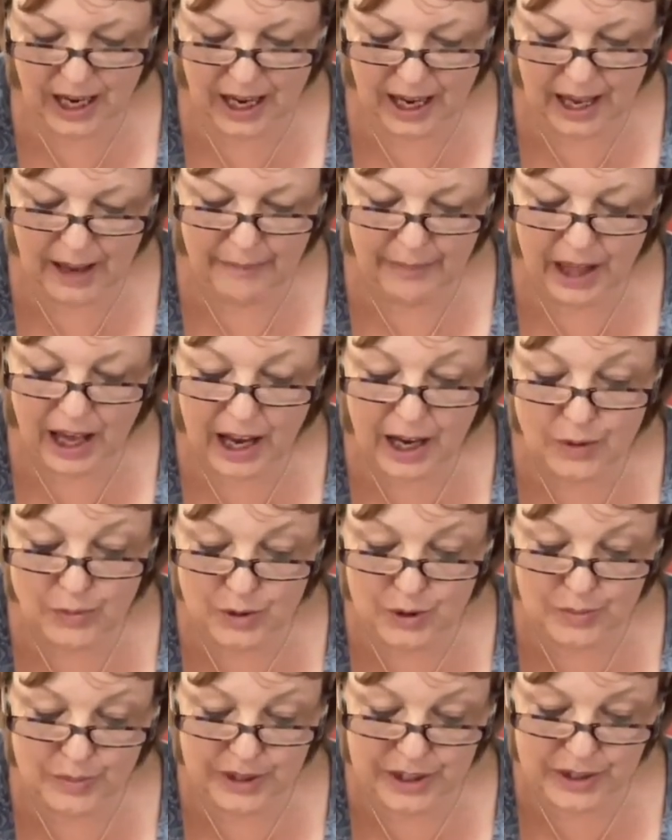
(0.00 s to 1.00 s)
I
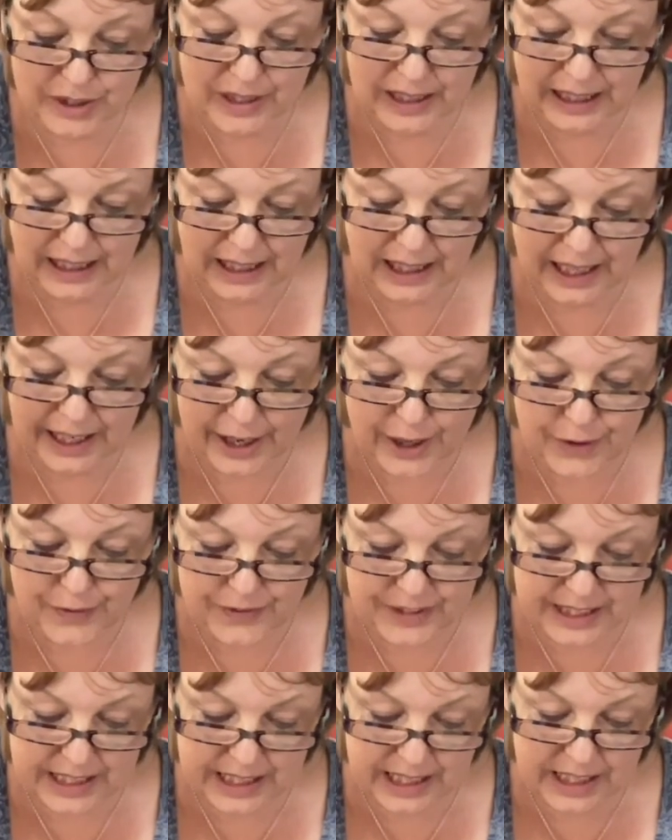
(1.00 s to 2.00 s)
would be doing an
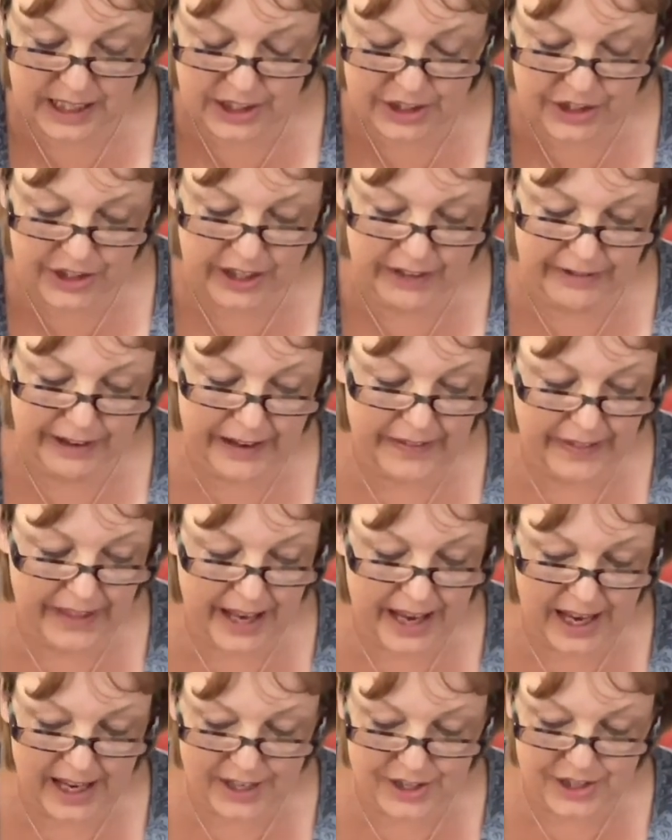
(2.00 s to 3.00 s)
overstitch around
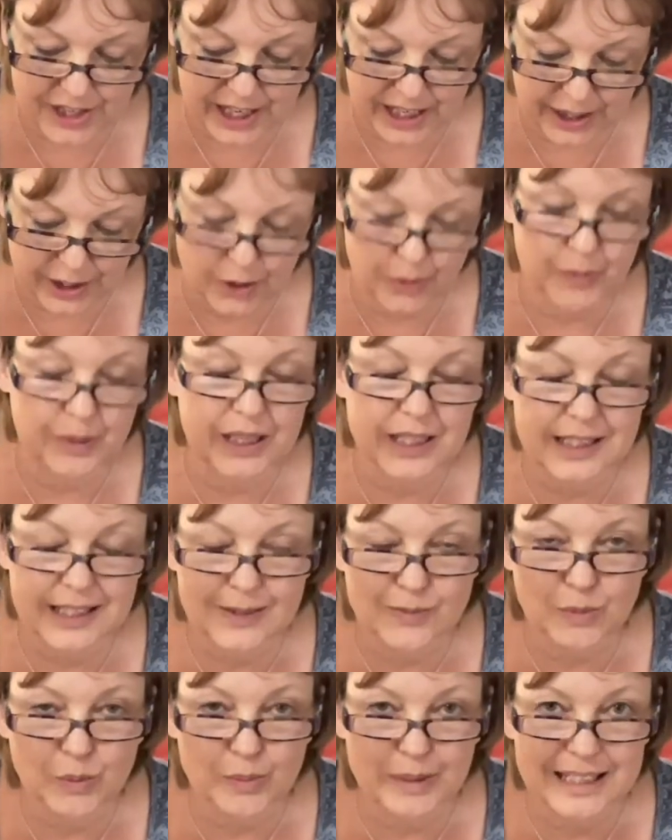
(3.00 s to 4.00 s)
the edge and your
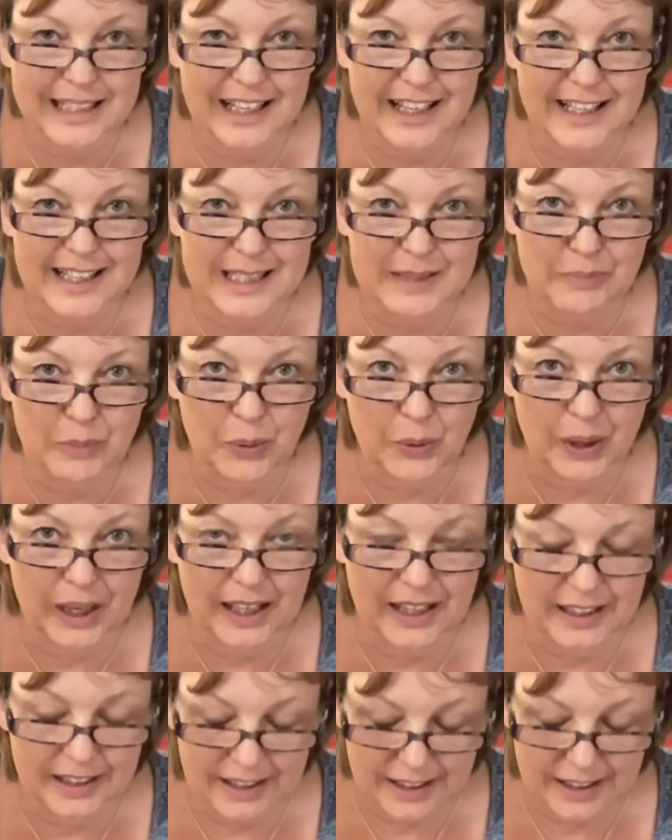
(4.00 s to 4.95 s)
pieces will be slightly smaller.